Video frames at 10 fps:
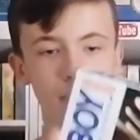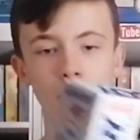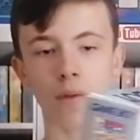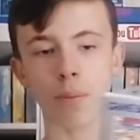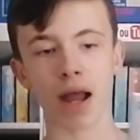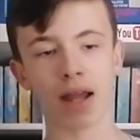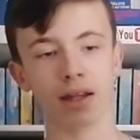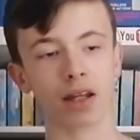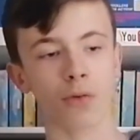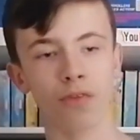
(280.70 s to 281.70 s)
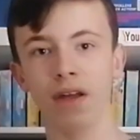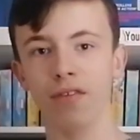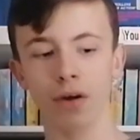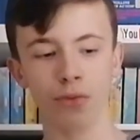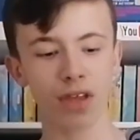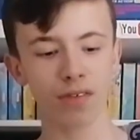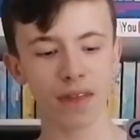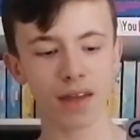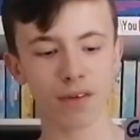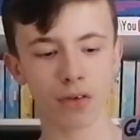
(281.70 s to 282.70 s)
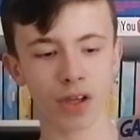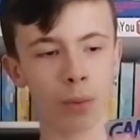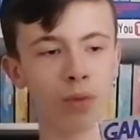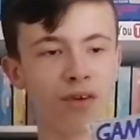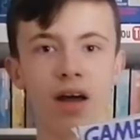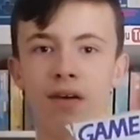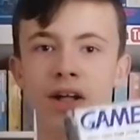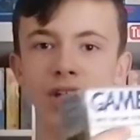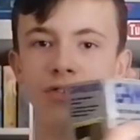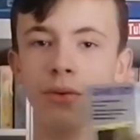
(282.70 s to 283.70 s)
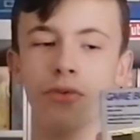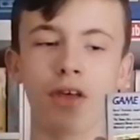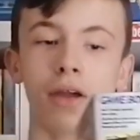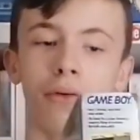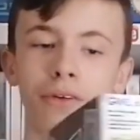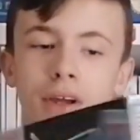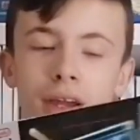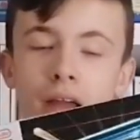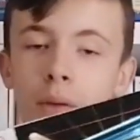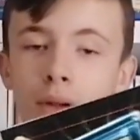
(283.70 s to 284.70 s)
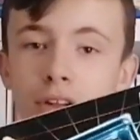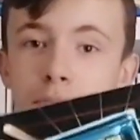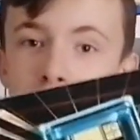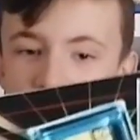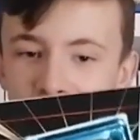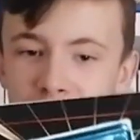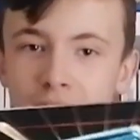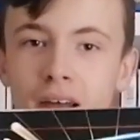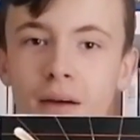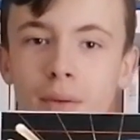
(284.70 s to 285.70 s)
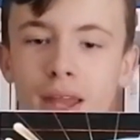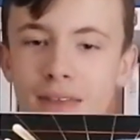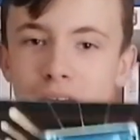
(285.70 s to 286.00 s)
on the back, it comes with the earphones, even the earphones that come with it are actually still sealed, which is mad. But yeah,